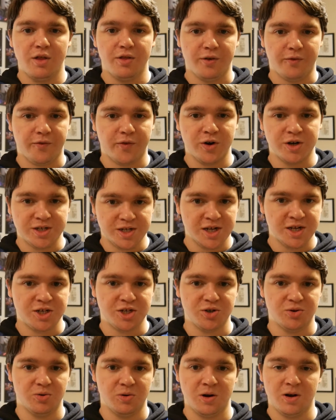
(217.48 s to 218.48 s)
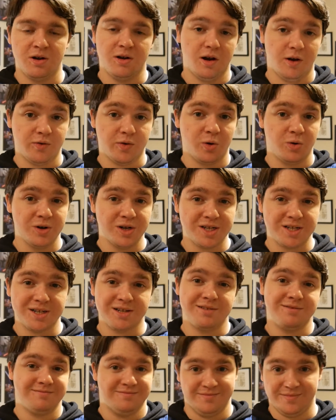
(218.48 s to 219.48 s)
the first issue. Of course,
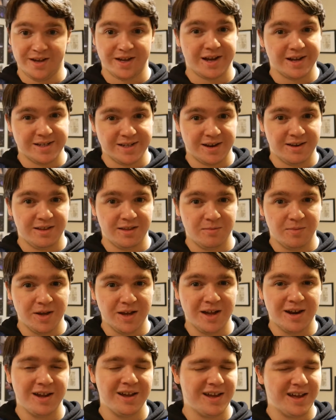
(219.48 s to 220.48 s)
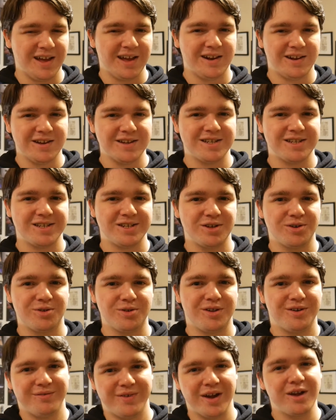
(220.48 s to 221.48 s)
like I said in the beginning, it is
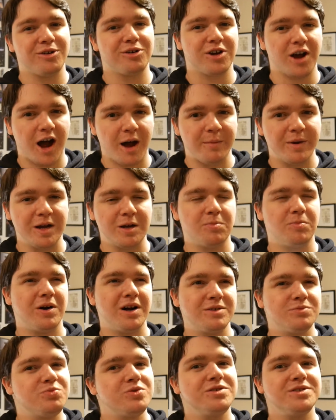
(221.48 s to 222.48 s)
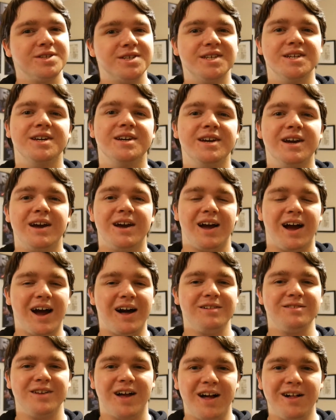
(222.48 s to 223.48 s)
still a Vader comic, but we'll see.
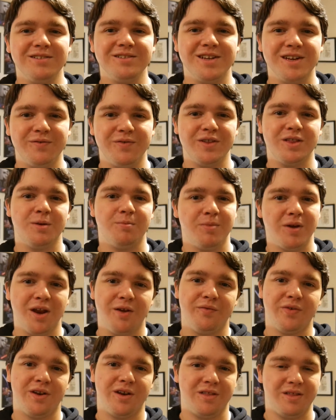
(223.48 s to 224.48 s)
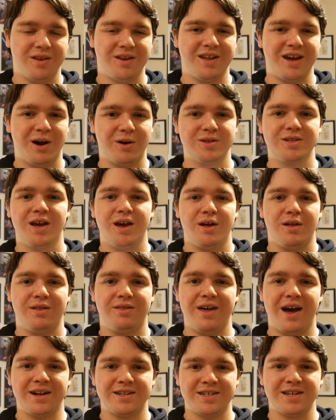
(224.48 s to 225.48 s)
I'll give it the benefit of the doubt
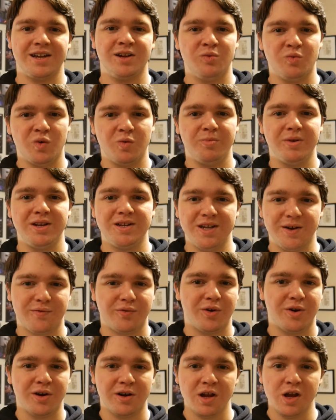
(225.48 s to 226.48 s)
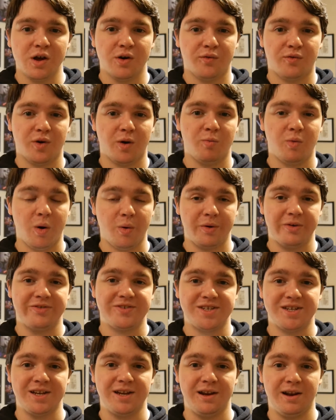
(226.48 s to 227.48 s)
that it will be different from what
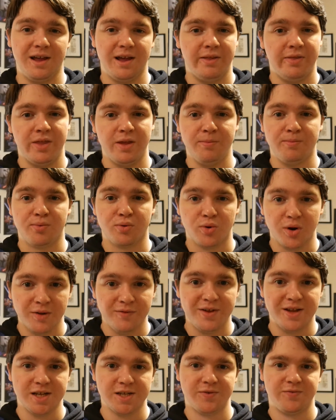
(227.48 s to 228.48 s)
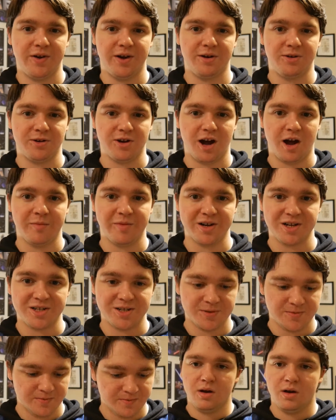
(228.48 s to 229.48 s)
we've seen in the previous Vader
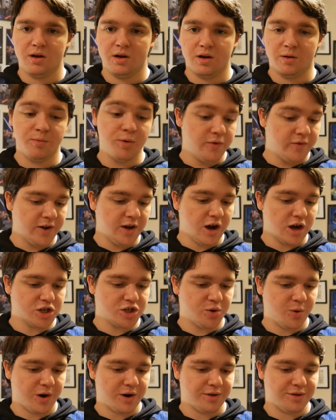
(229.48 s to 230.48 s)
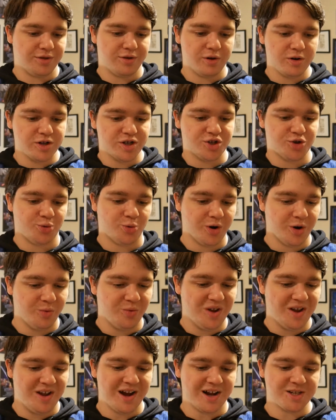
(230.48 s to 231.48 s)
comics. Moving on to our third story,
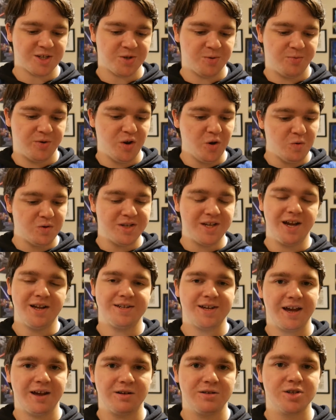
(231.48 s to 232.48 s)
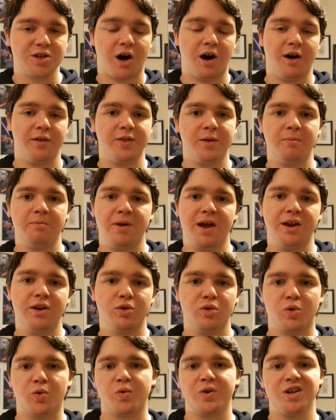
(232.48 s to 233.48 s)
we got some new details on The
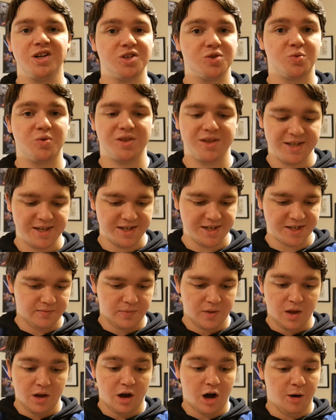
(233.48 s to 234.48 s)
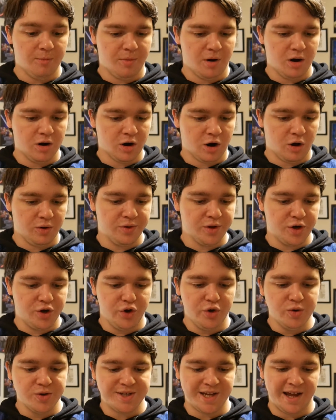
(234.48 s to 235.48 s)
Mandalorian's release. Among all the
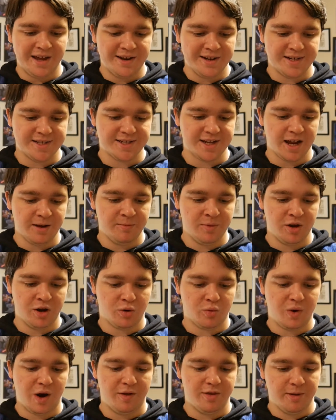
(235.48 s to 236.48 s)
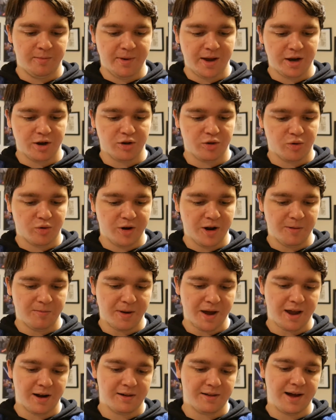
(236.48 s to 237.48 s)
news and excitement around The Mandalorian
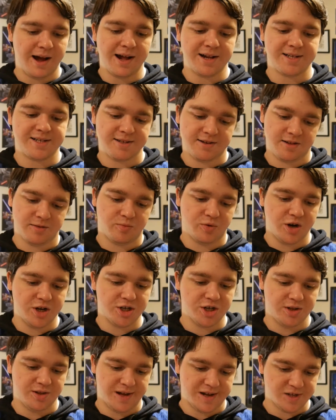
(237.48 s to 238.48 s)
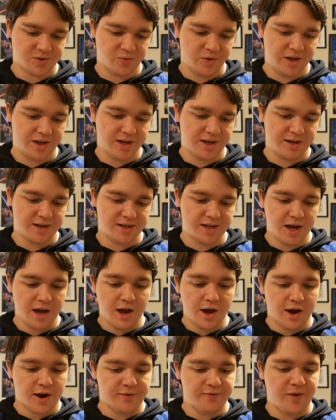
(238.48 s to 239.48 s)
panel at Celebration last weekend,
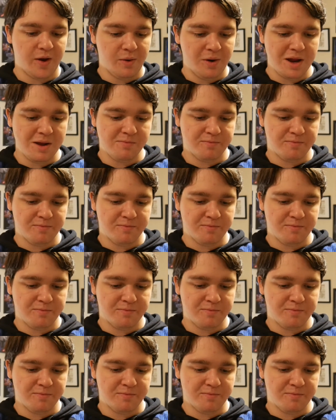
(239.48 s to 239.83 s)
a very